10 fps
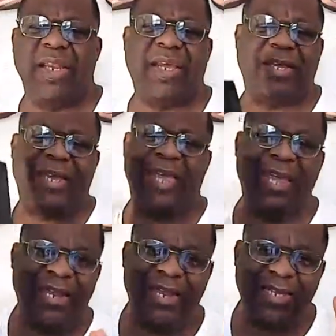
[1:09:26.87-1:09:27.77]
They could
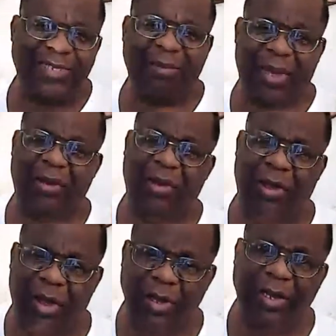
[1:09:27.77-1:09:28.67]
care less about
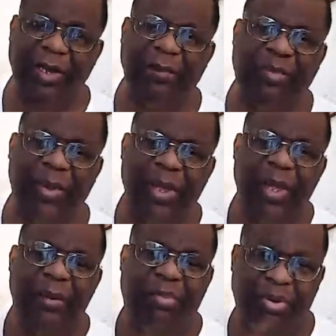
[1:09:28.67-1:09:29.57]
gardening
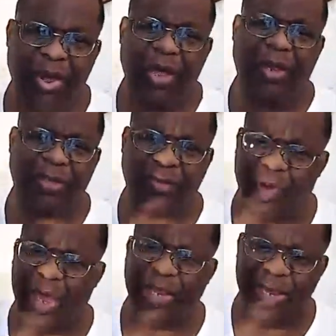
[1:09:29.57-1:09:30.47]
products
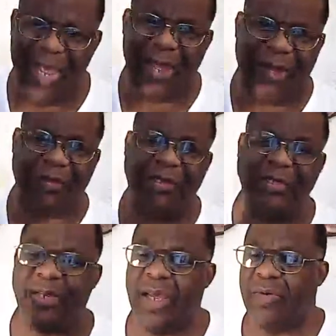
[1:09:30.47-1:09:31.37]
right now because
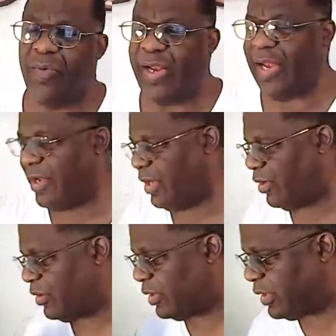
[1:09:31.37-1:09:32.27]
right now
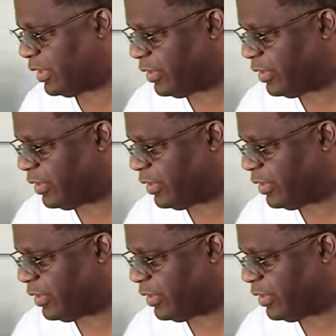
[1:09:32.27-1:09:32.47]
they're